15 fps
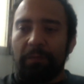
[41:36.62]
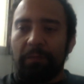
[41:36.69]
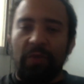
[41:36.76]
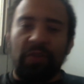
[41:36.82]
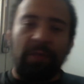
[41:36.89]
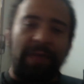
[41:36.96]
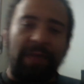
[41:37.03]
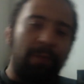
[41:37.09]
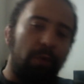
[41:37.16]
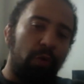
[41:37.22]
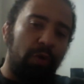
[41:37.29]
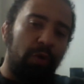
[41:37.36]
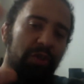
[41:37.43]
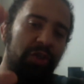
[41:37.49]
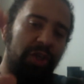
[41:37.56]
sometimes you
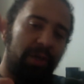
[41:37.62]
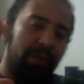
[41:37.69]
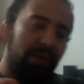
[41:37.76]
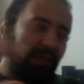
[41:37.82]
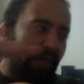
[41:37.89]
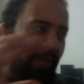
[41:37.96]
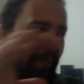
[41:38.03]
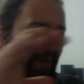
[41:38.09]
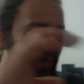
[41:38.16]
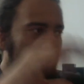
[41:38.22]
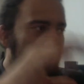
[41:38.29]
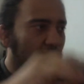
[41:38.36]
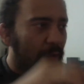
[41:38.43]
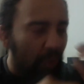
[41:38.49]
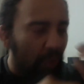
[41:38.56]
look at gym, it's like, man,
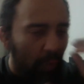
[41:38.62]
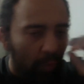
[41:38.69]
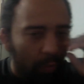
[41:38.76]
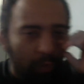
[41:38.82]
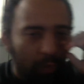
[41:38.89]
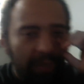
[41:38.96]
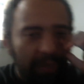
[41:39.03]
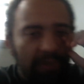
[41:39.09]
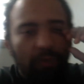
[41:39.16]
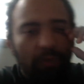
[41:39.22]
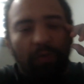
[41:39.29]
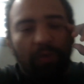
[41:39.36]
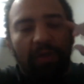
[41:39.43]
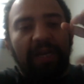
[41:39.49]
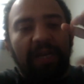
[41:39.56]
they look so cool, right? So
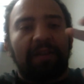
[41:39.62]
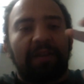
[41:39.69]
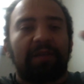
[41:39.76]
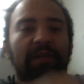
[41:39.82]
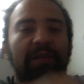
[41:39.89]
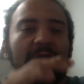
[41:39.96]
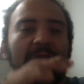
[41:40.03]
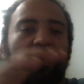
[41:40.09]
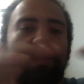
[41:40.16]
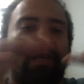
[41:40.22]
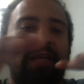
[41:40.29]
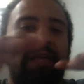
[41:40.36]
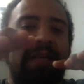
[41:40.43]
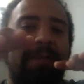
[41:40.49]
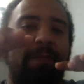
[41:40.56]
you want to kind of
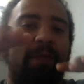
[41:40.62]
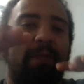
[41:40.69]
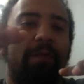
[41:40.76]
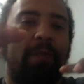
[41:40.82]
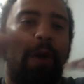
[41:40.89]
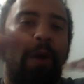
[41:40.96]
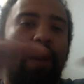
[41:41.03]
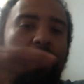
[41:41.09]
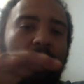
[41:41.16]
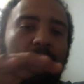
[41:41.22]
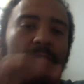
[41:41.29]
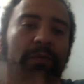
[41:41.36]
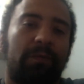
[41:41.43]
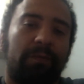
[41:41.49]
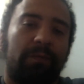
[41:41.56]
get the
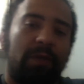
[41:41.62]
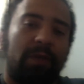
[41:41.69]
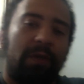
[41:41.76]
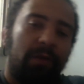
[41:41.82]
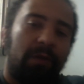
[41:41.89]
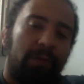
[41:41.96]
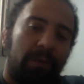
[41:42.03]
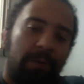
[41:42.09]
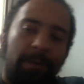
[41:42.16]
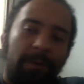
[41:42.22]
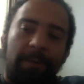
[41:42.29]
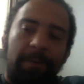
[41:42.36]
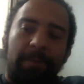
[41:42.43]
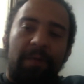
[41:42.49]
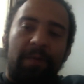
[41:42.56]
model, you know,
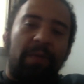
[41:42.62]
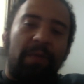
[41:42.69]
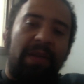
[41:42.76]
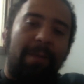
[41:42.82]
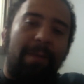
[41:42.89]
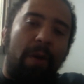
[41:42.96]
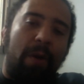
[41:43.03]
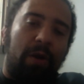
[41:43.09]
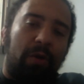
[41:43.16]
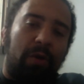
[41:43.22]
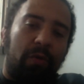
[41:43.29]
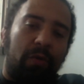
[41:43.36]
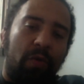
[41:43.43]
mm-hmm. but the mm-hmm. model